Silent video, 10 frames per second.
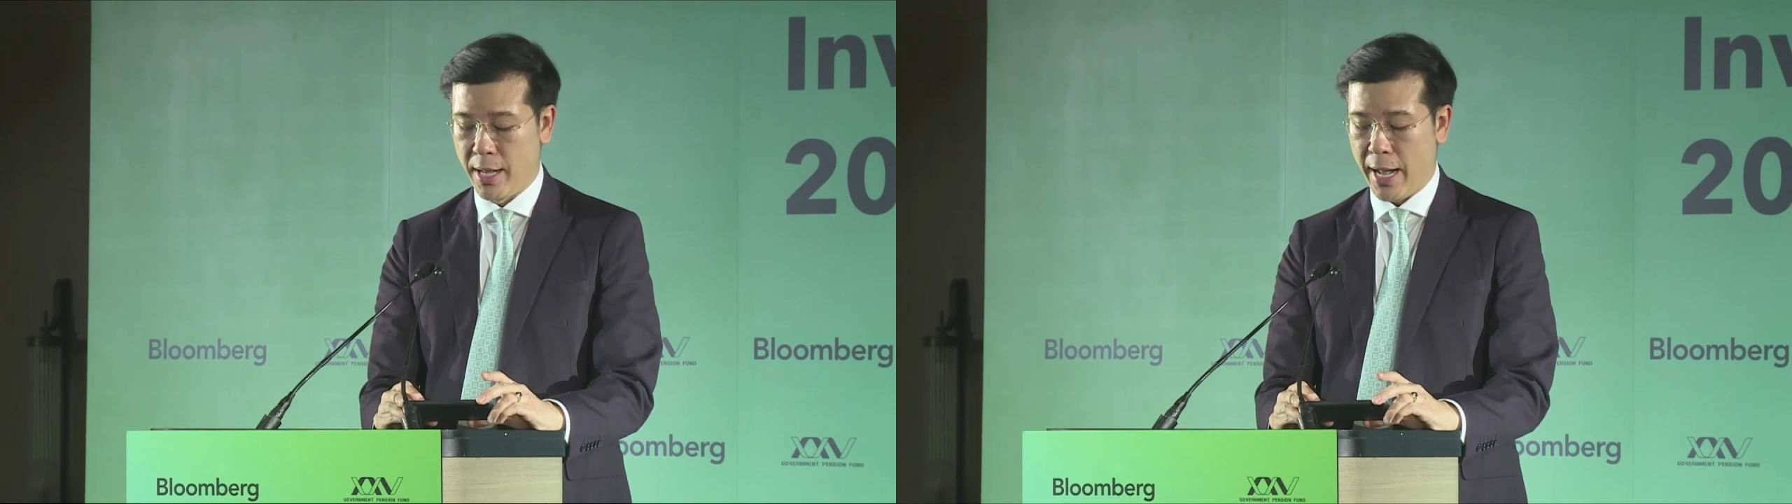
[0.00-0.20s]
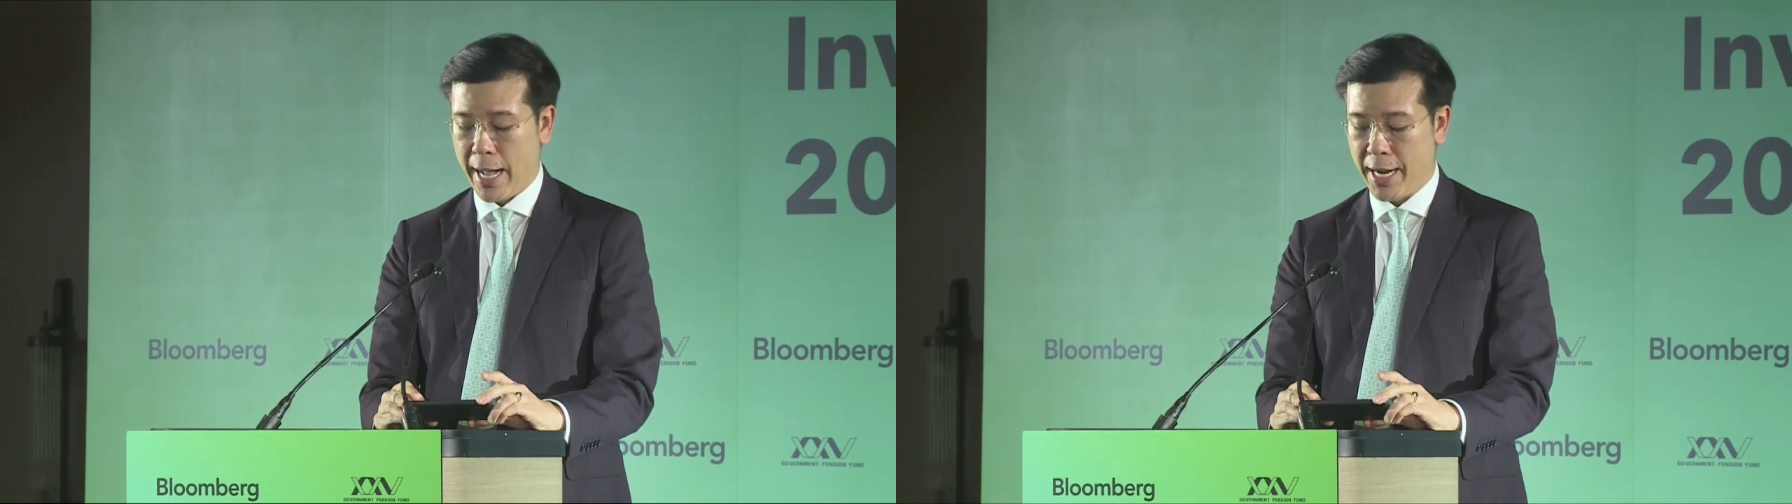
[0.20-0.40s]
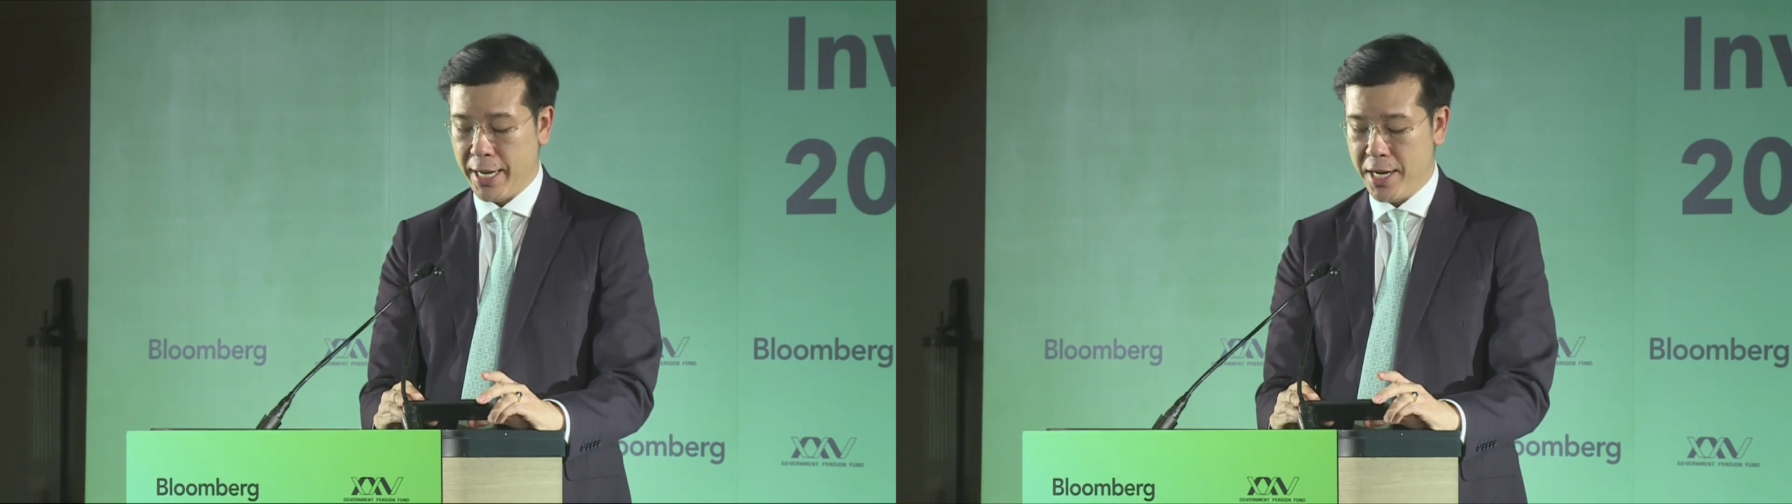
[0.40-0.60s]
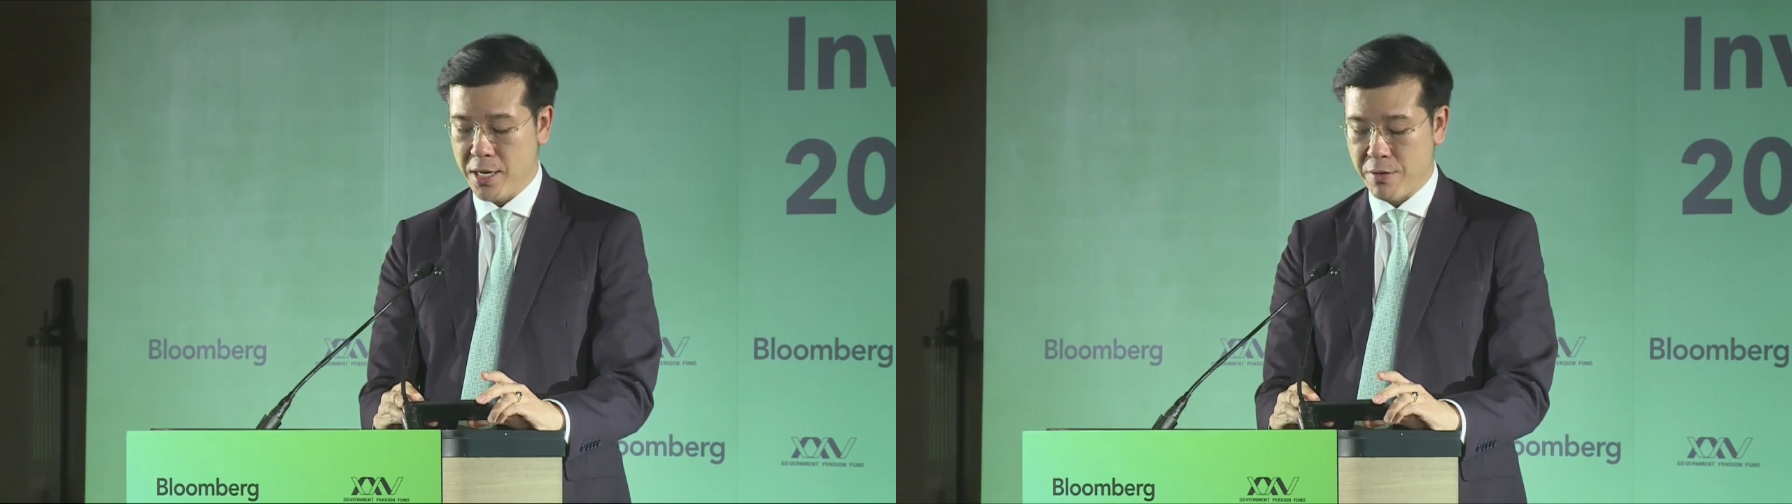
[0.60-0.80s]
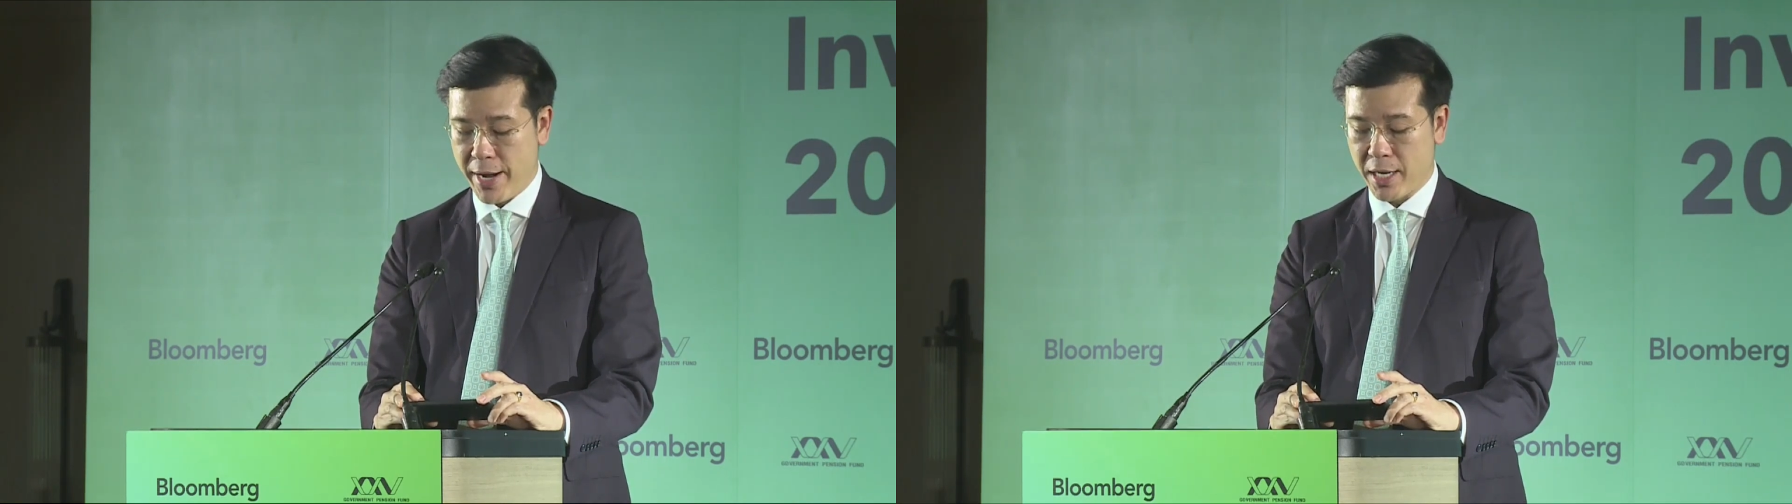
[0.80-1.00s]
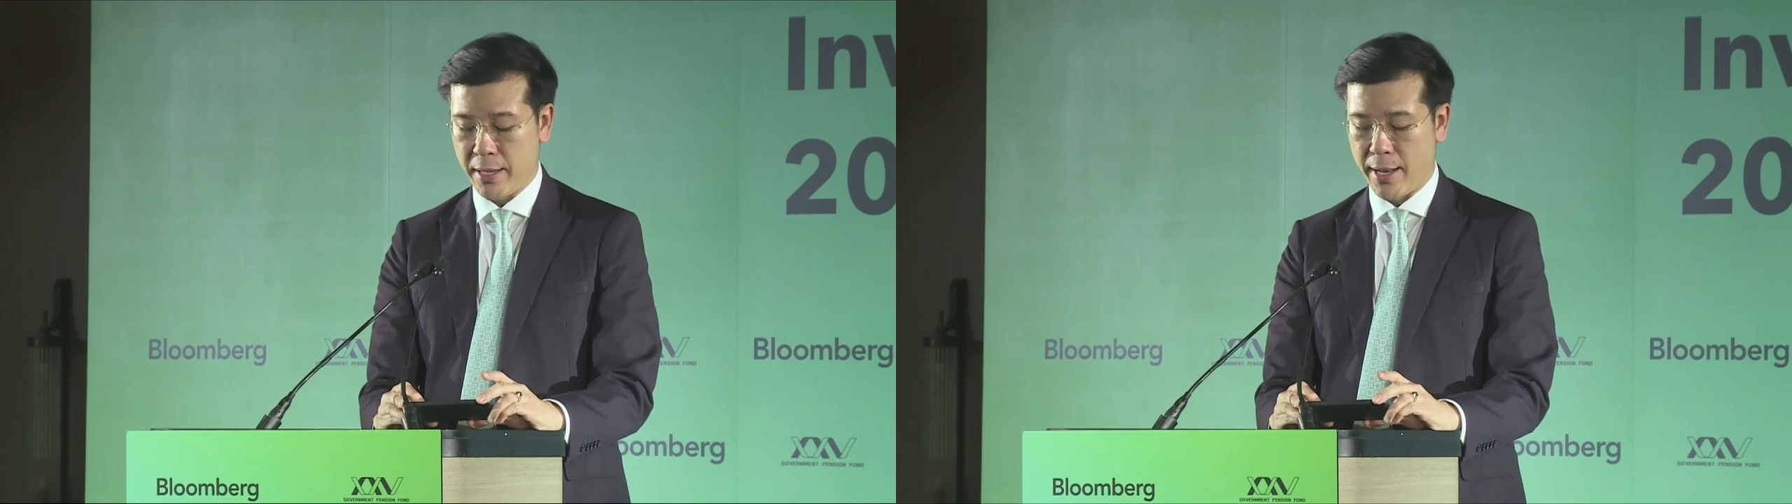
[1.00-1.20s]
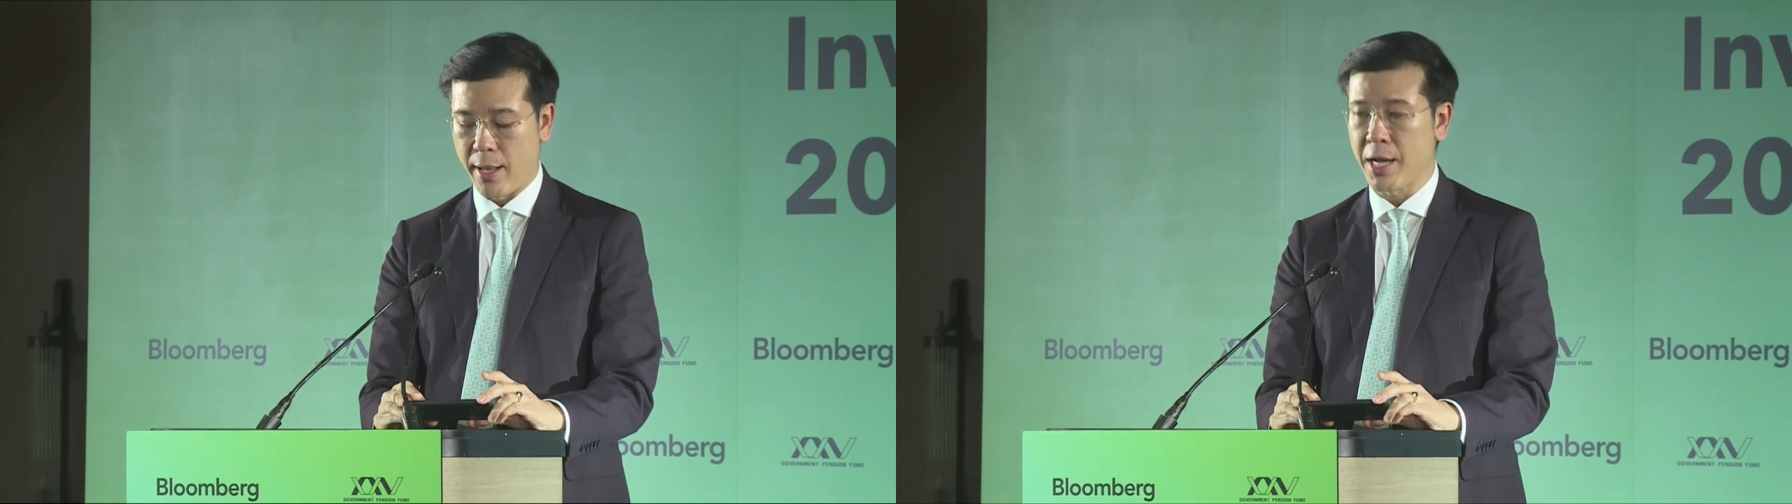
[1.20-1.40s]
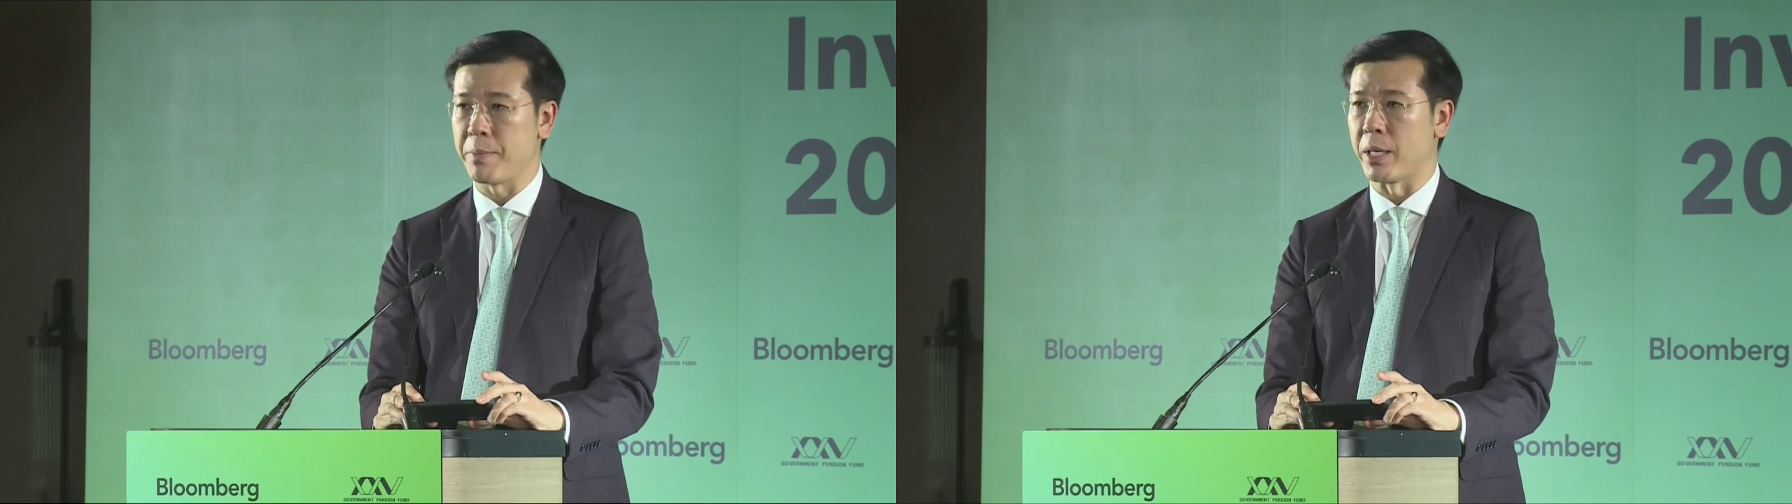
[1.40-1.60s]
are in direct
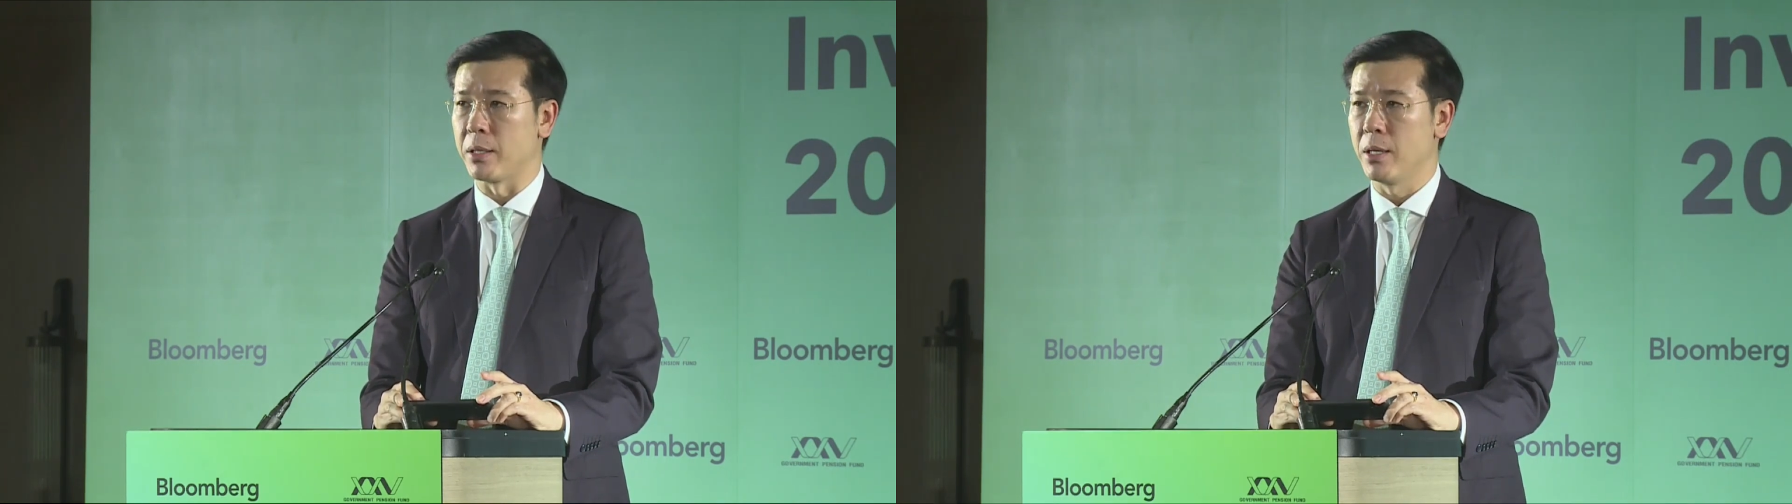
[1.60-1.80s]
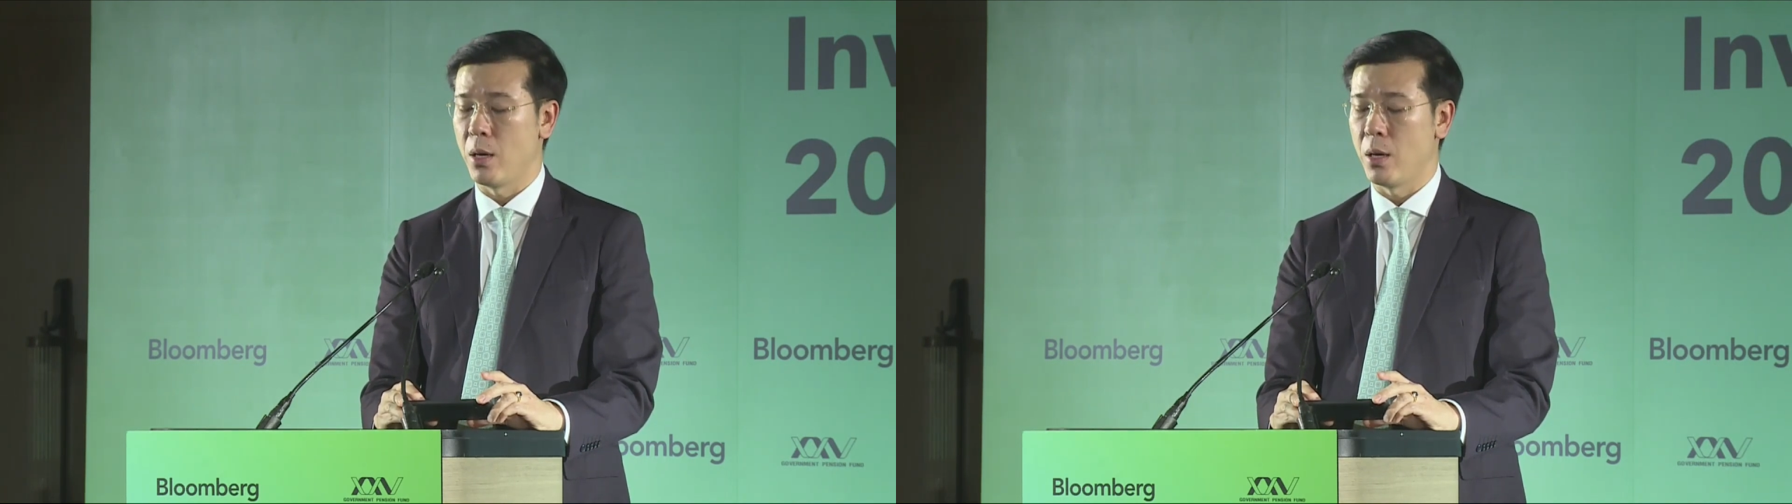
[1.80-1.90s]
alignment